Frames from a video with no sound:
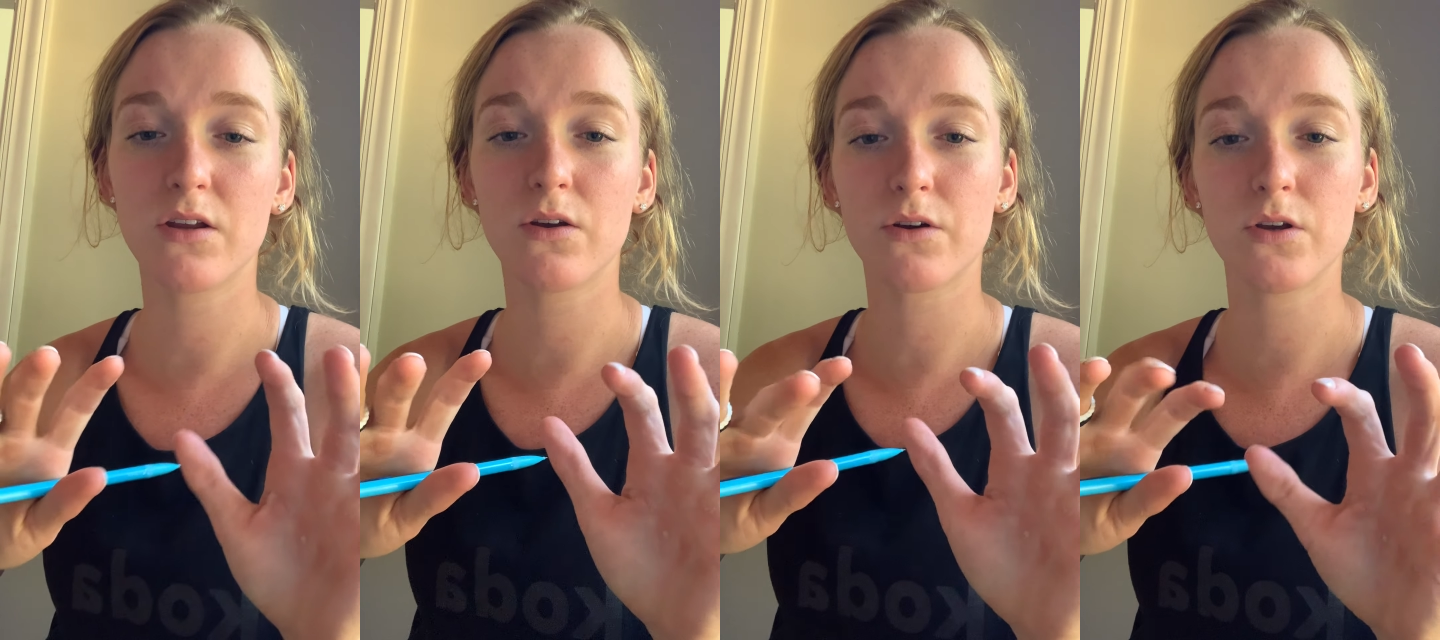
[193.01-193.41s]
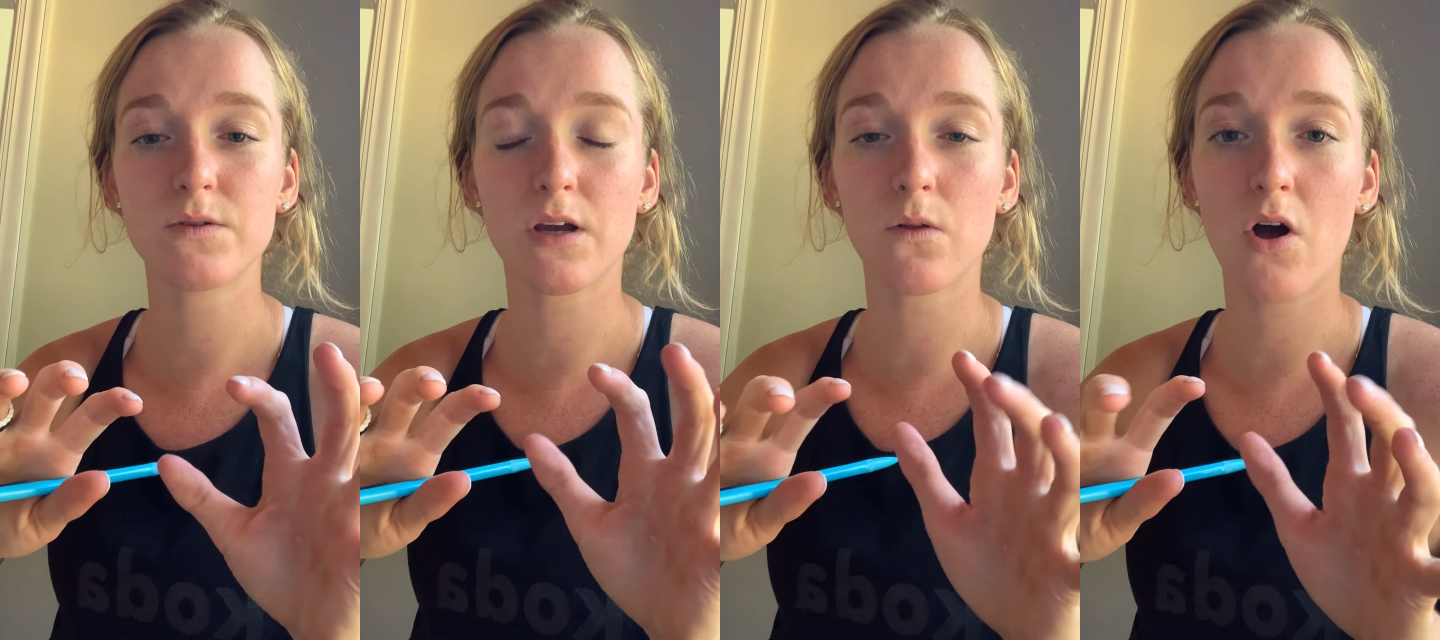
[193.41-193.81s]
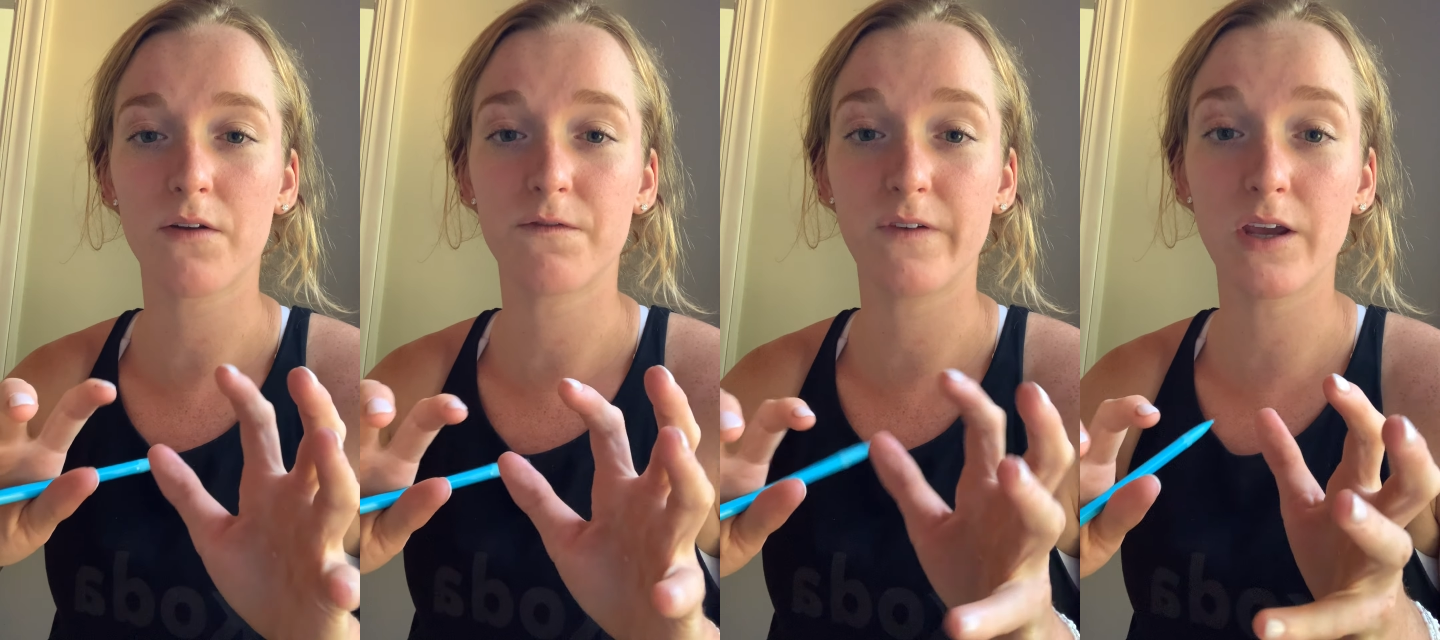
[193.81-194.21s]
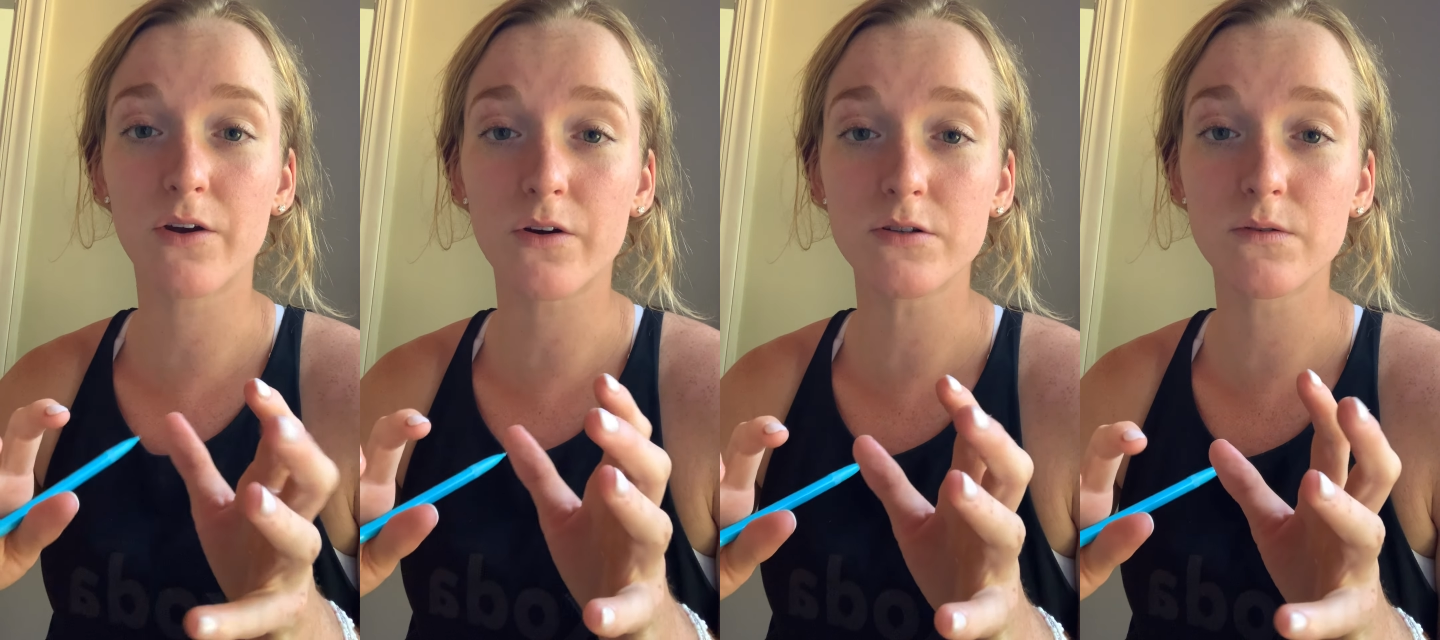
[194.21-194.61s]
You're using a lot of
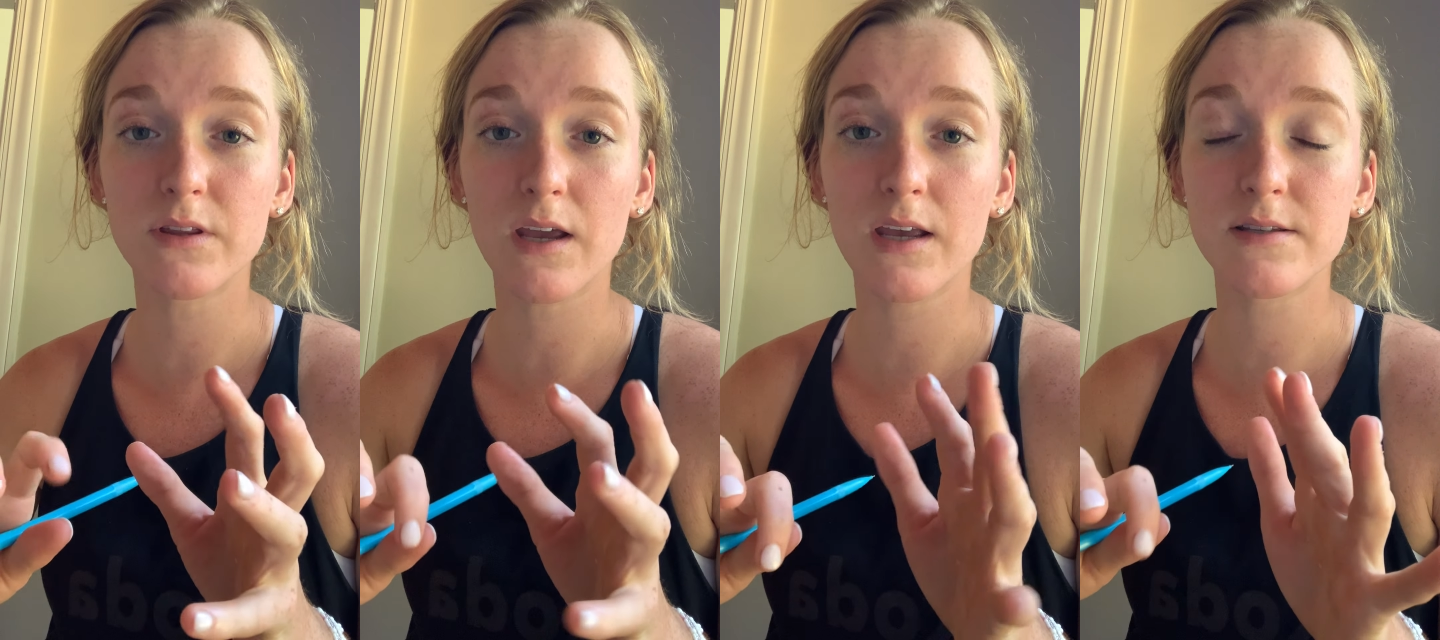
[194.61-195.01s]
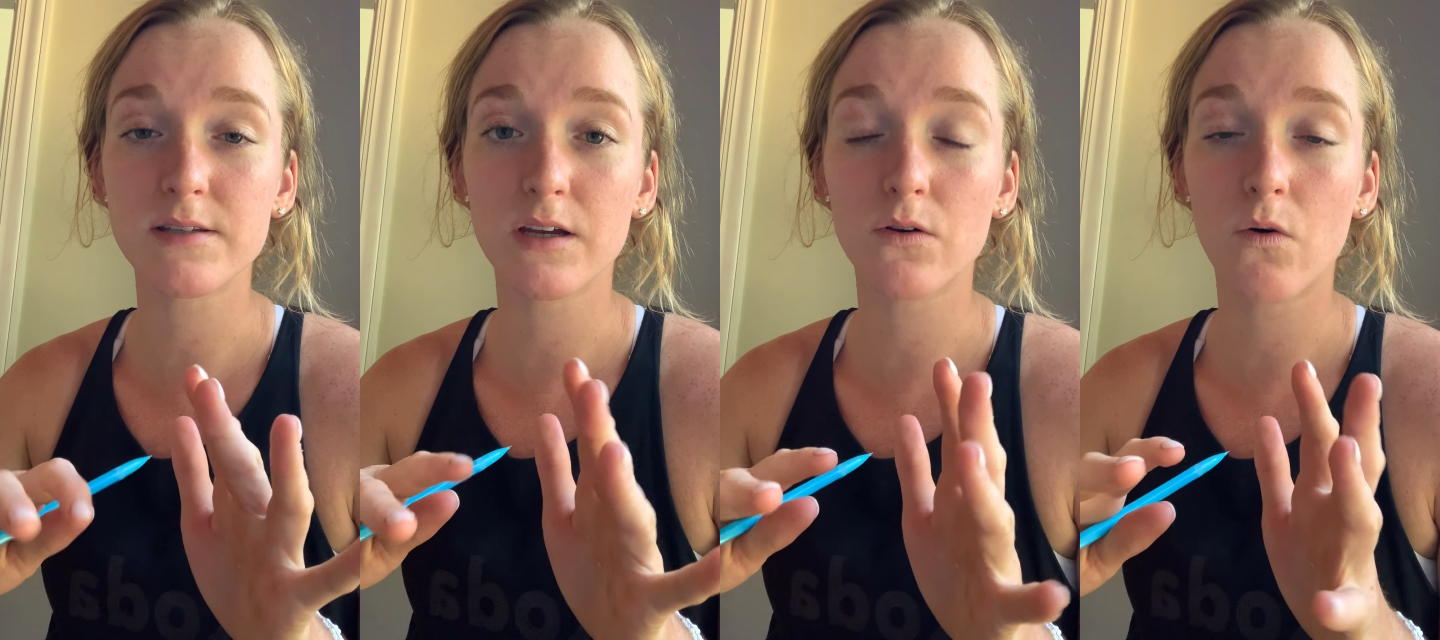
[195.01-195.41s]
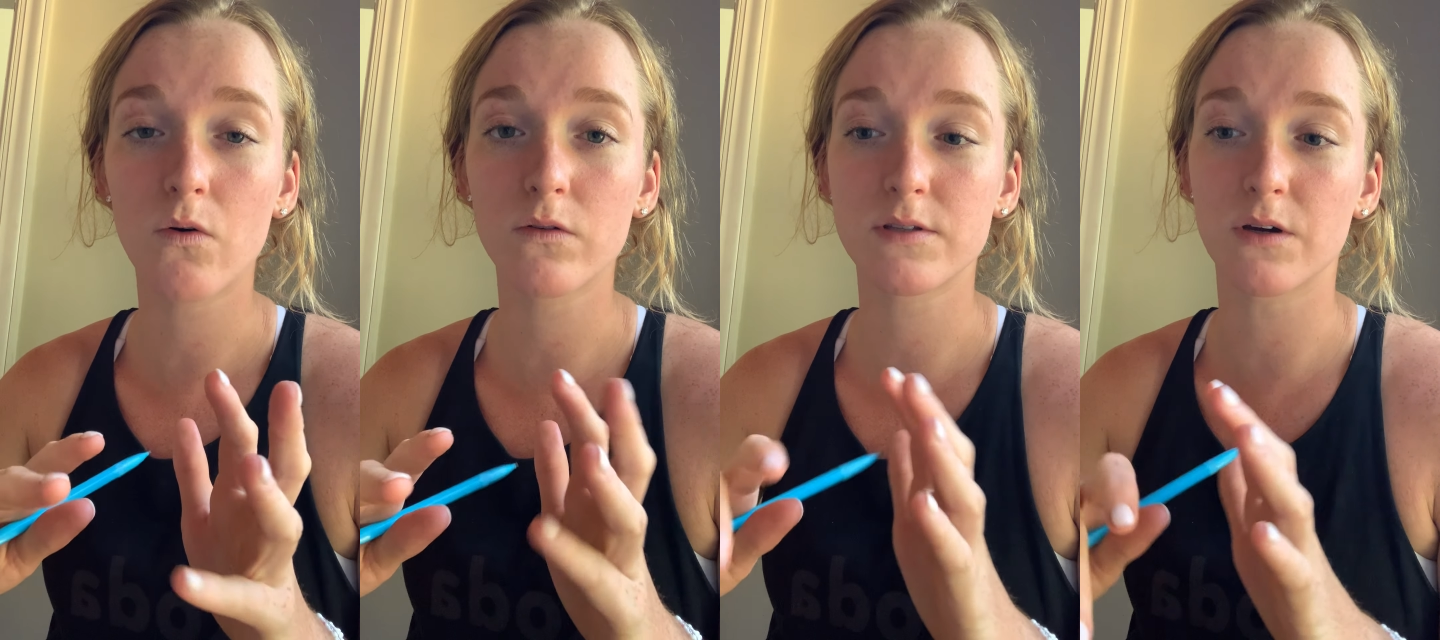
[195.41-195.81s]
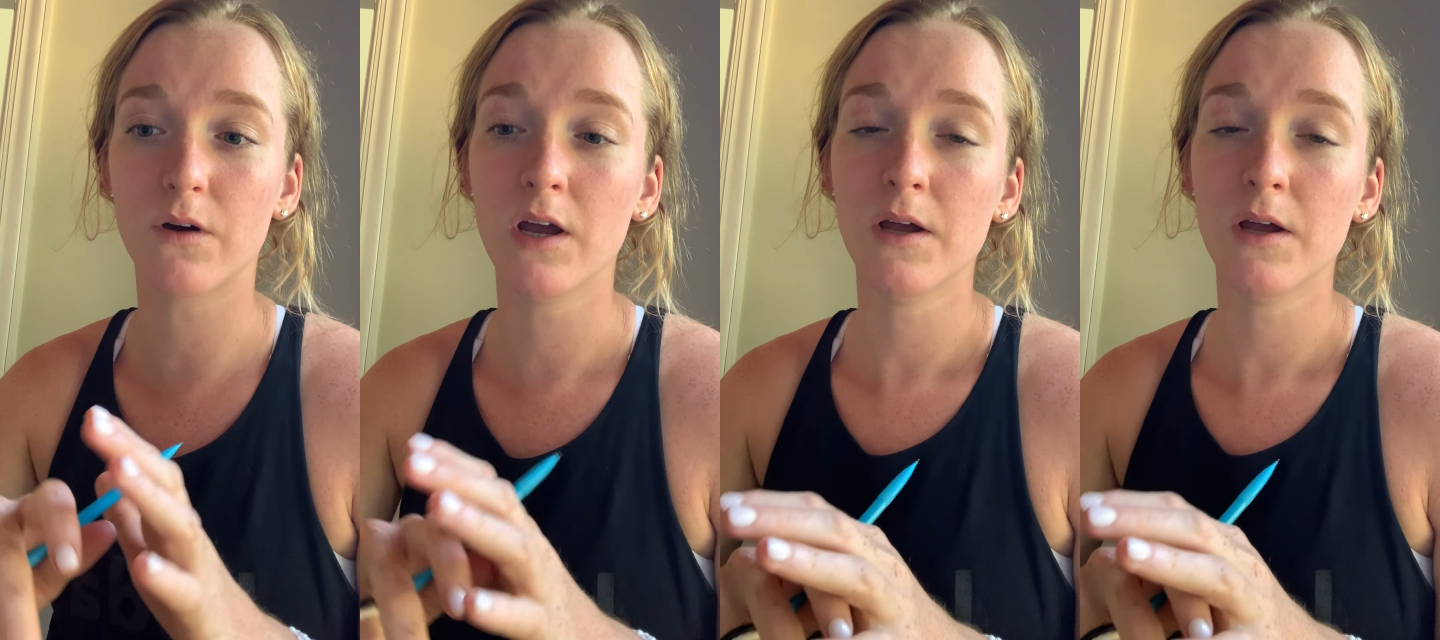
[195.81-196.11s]
fingers with the handstand hold. So